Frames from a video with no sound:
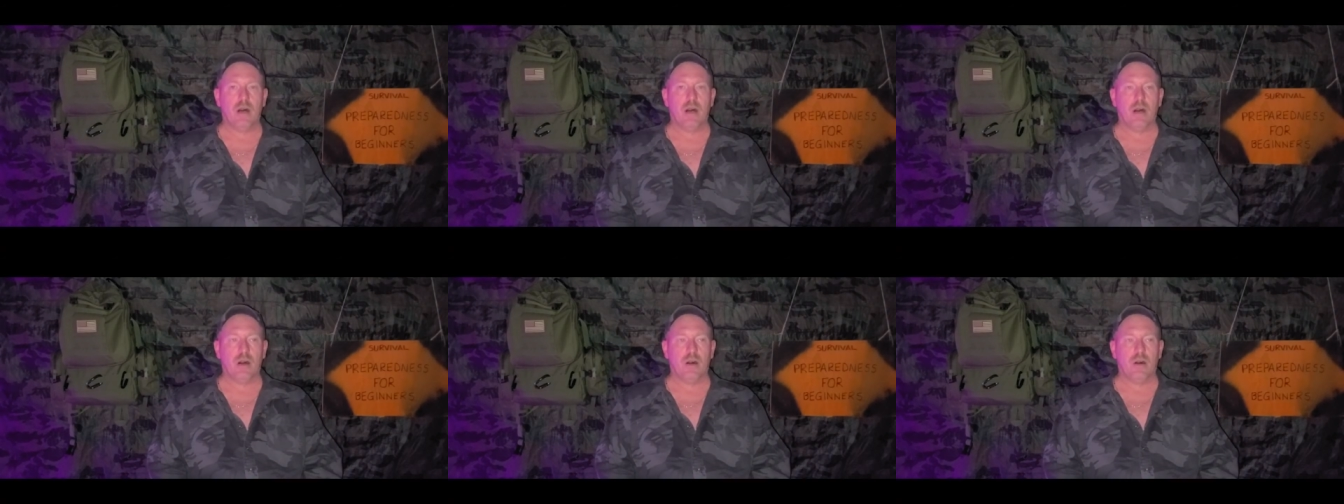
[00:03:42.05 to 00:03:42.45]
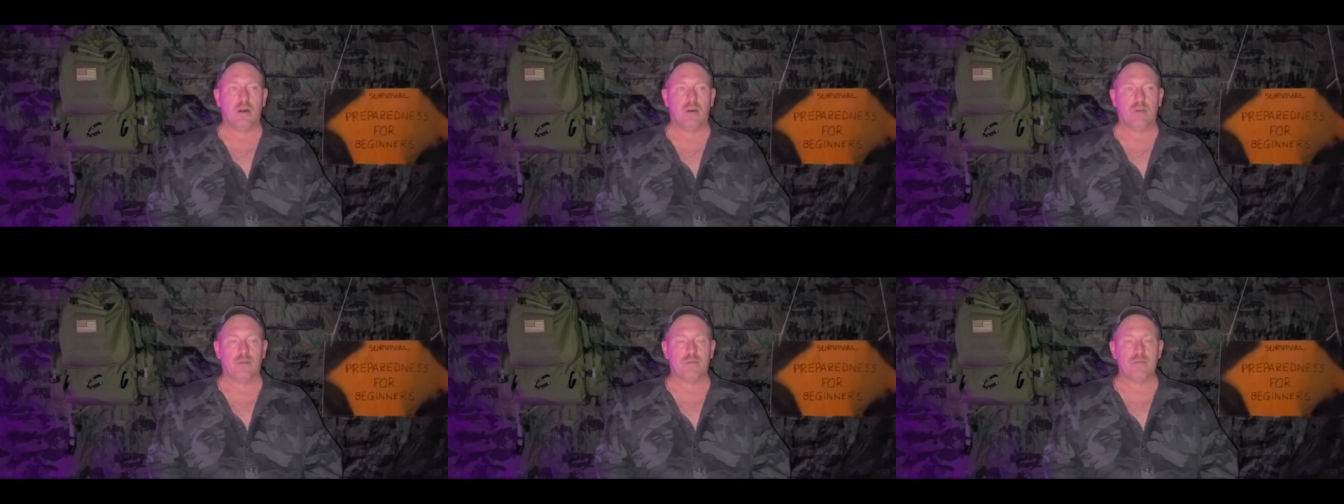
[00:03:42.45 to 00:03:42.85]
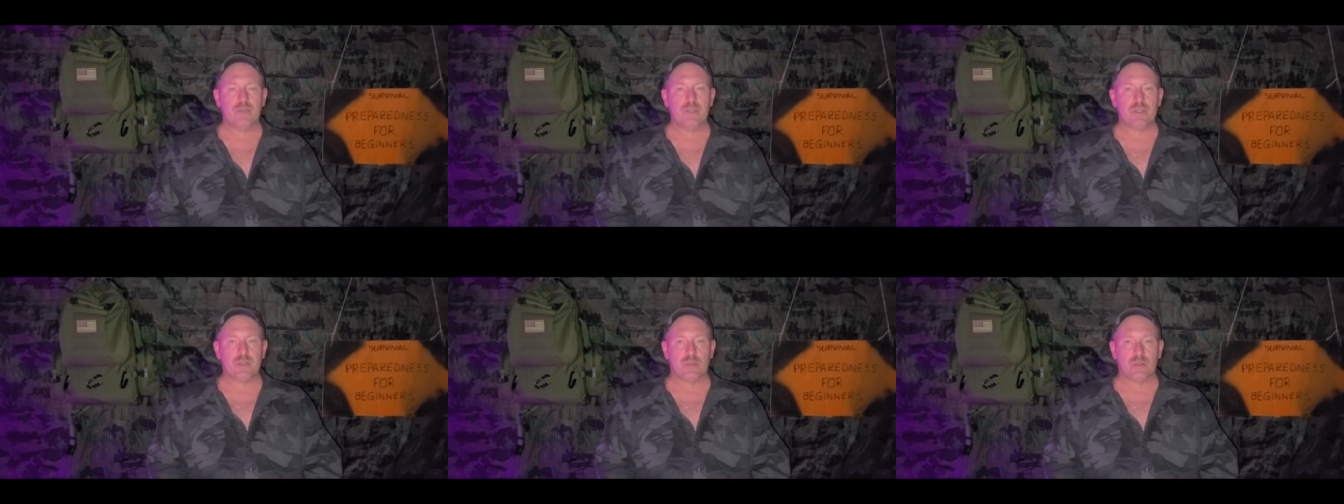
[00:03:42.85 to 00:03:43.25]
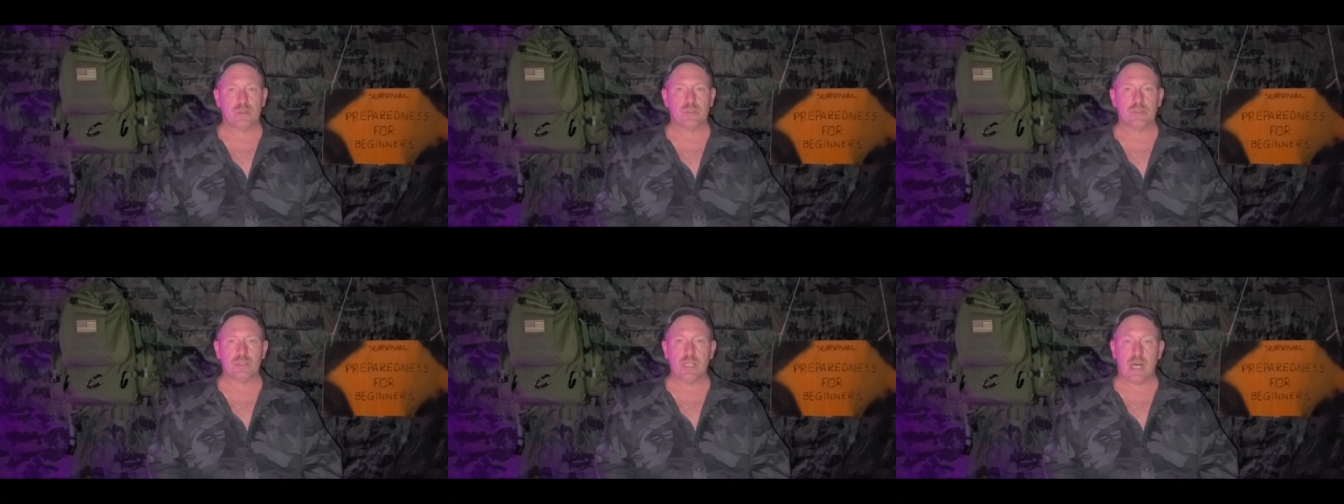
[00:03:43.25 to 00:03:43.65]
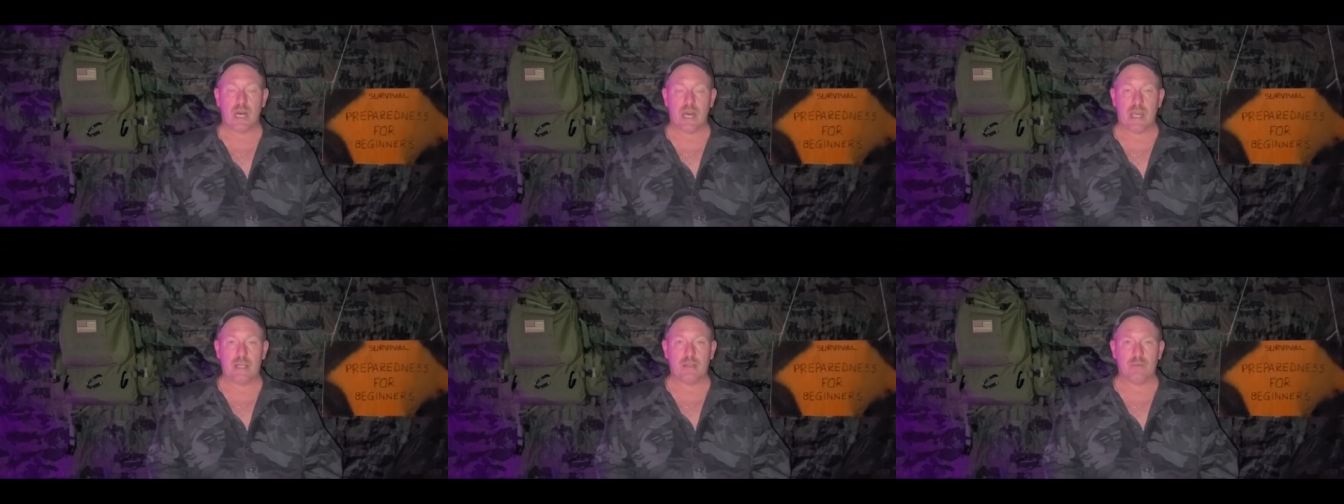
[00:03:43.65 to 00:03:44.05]
of certain
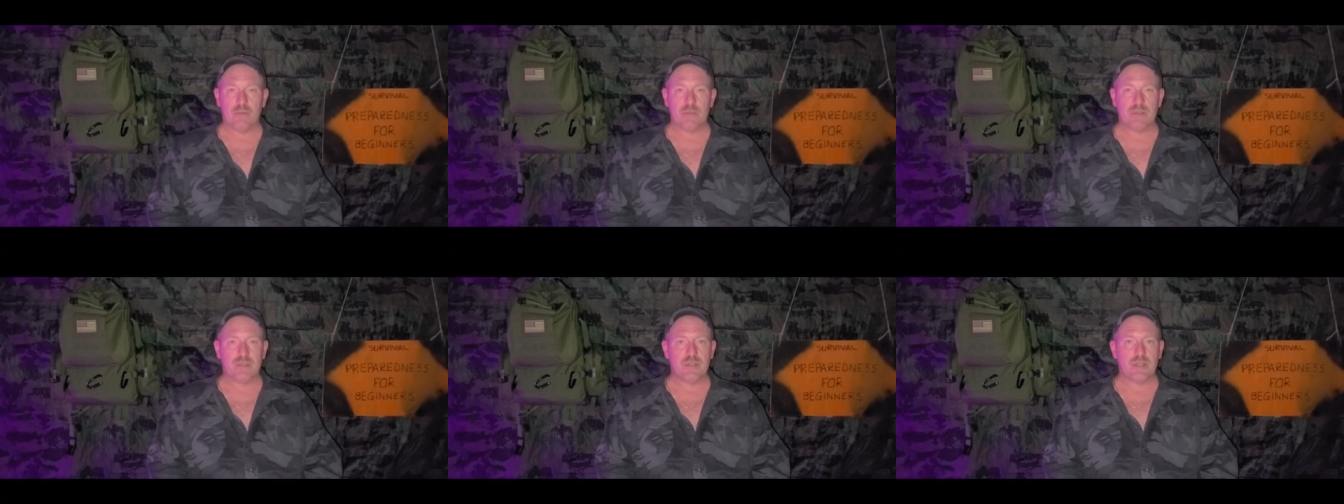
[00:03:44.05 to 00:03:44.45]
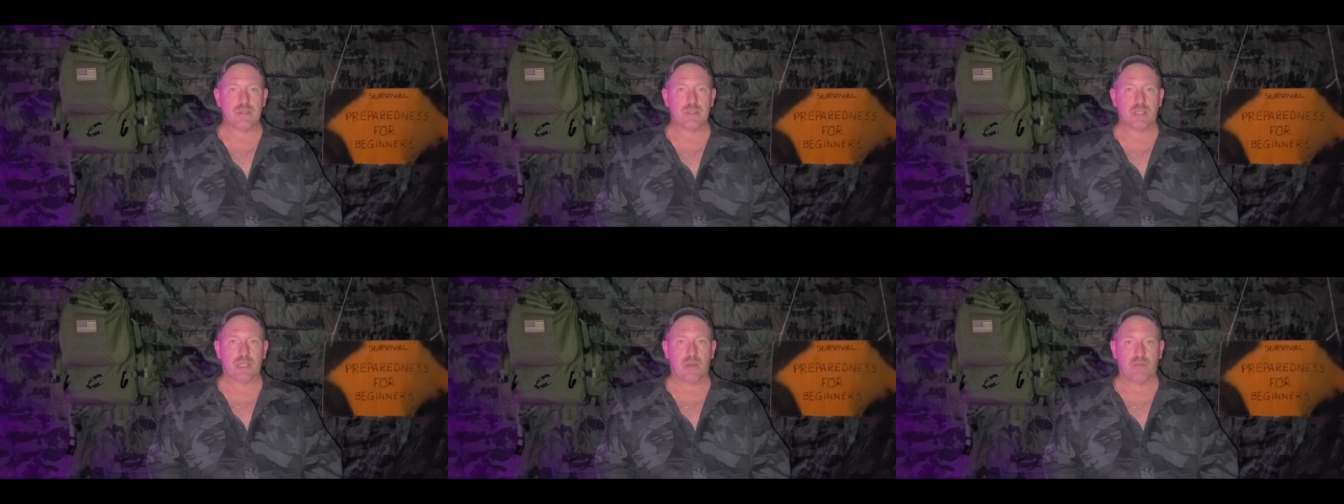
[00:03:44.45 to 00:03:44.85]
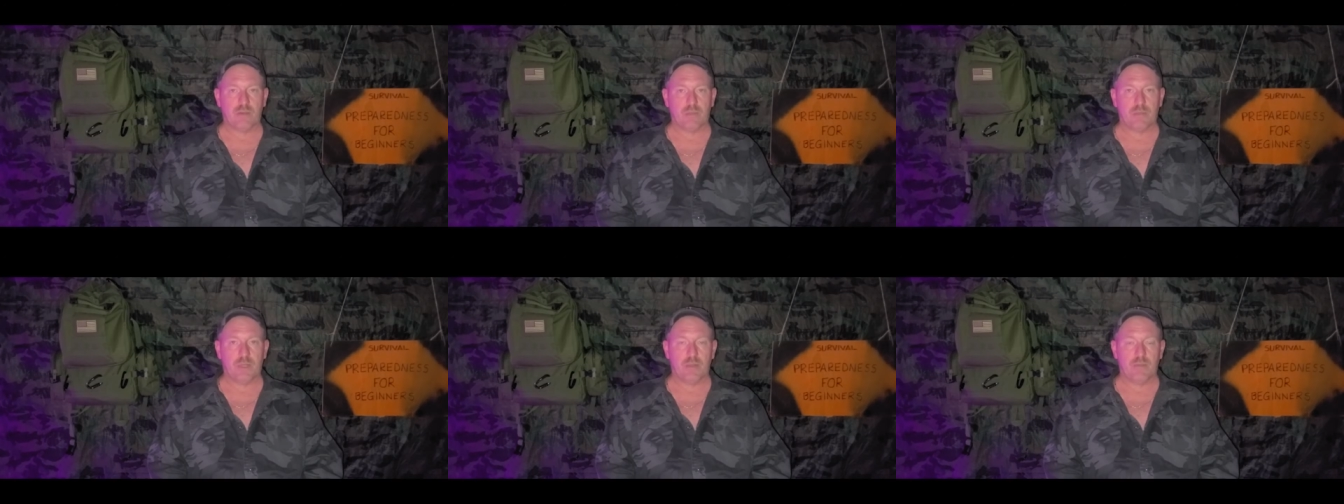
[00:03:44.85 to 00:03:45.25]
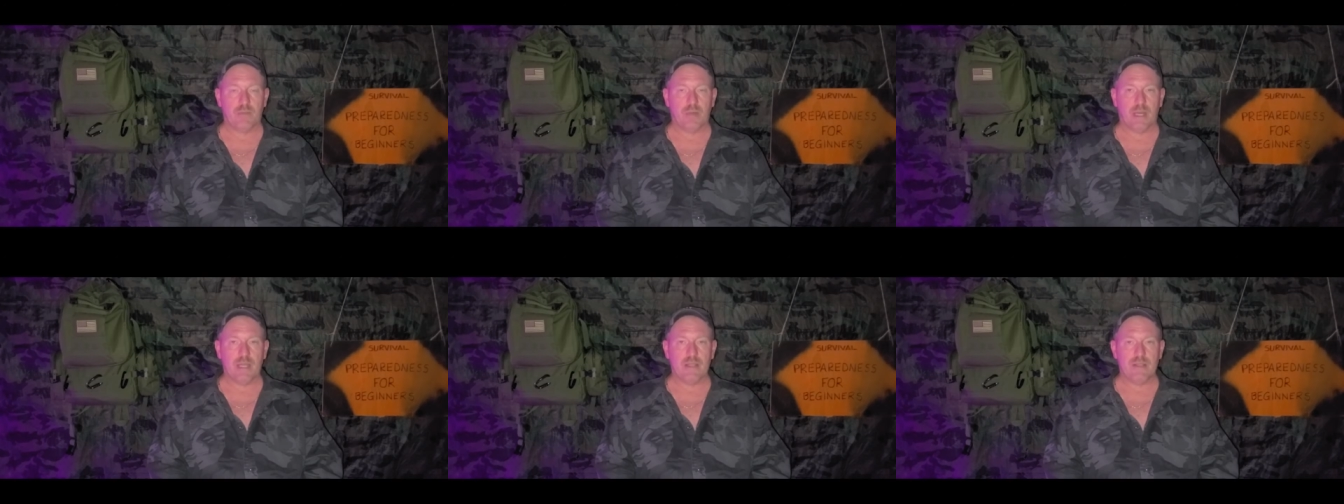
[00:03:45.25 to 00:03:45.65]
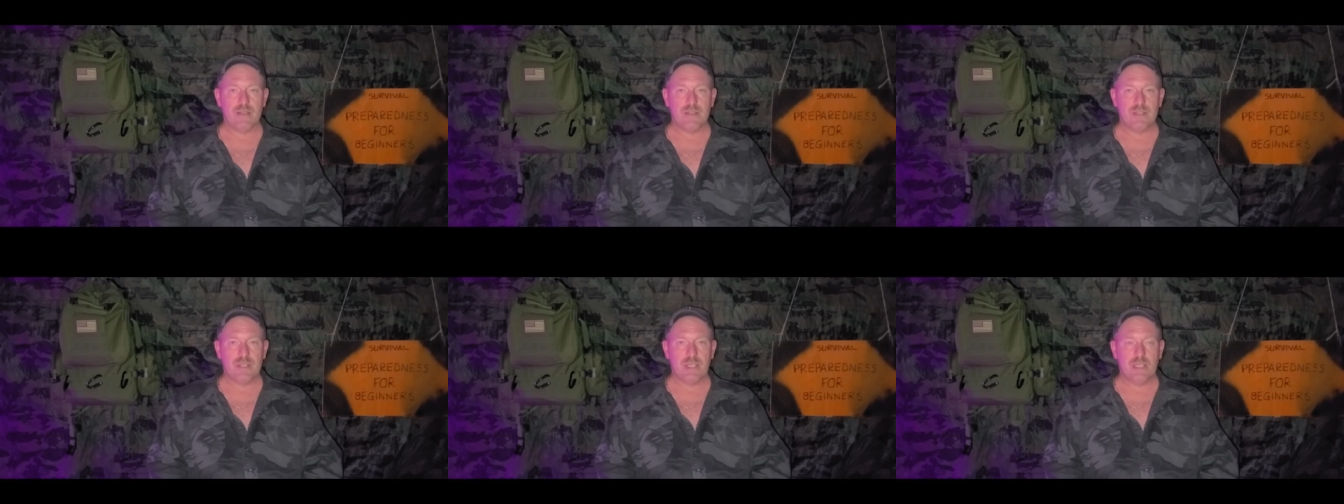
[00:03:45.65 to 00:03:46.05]
items that the government might
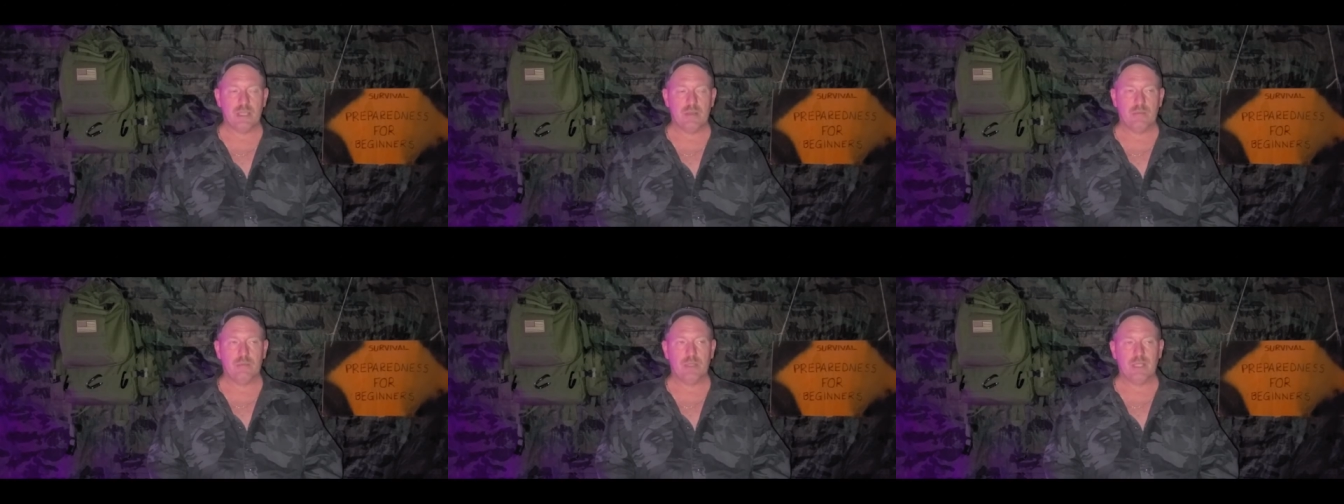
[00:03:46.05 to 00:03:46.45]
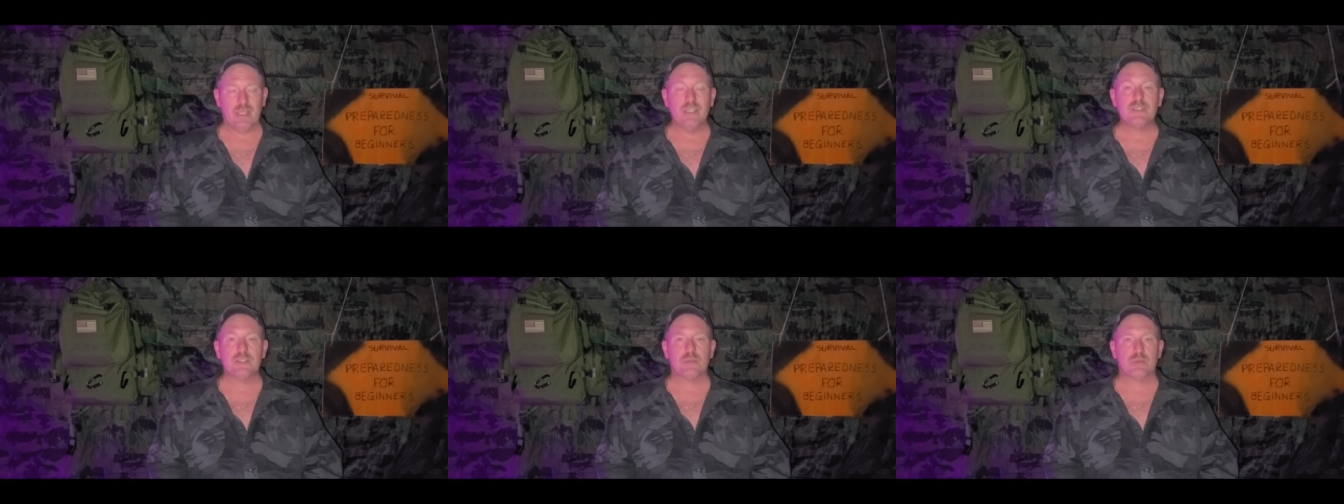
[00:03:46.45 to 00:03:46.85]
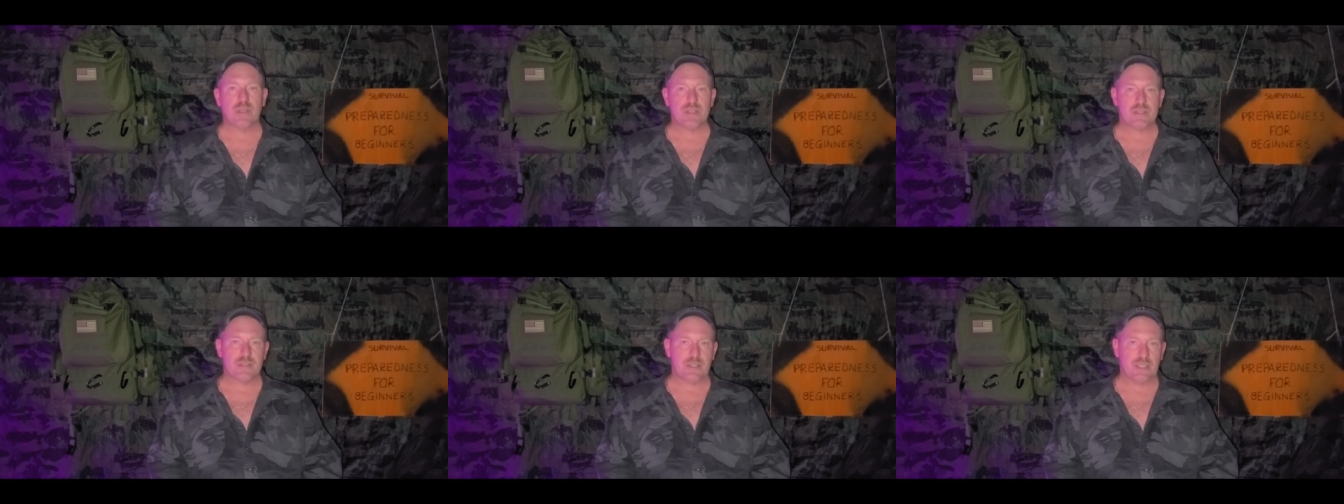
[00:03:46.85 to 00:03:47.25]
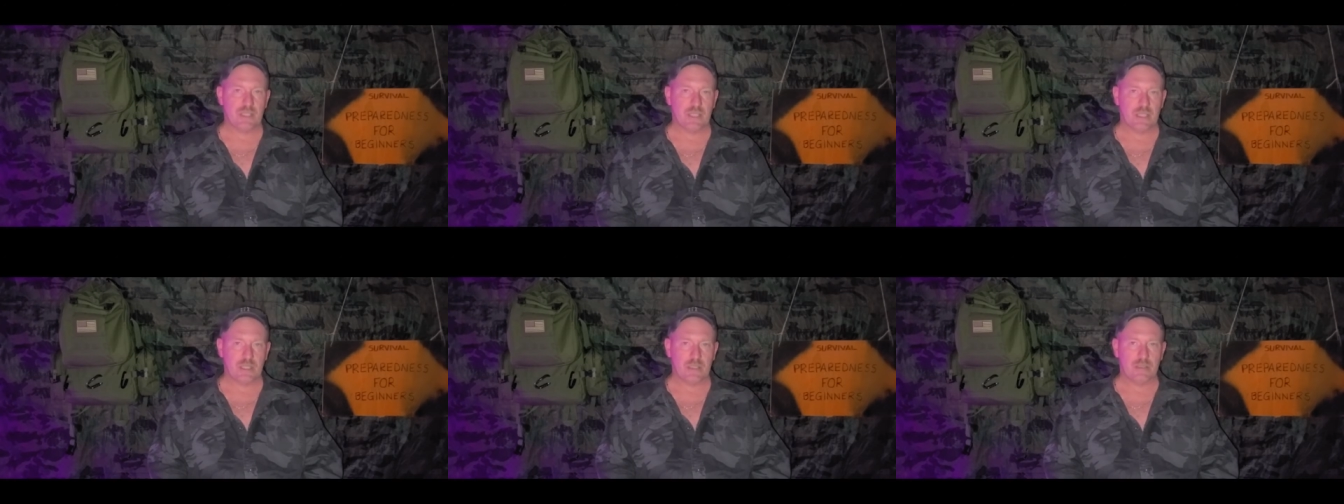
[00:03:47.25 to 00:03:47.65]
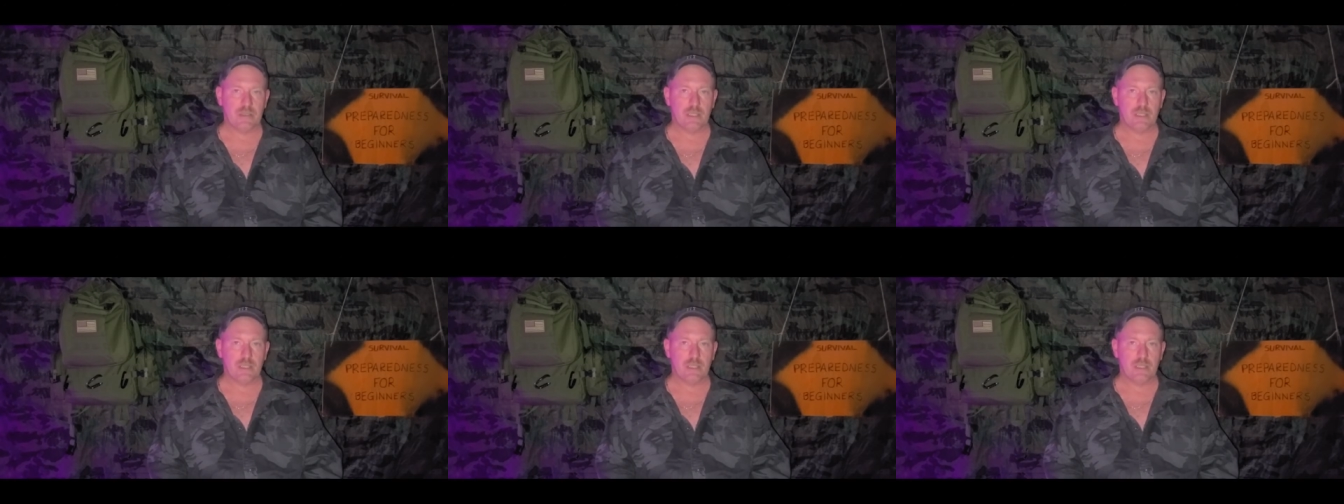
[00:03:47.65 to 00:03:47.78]
seem interested in,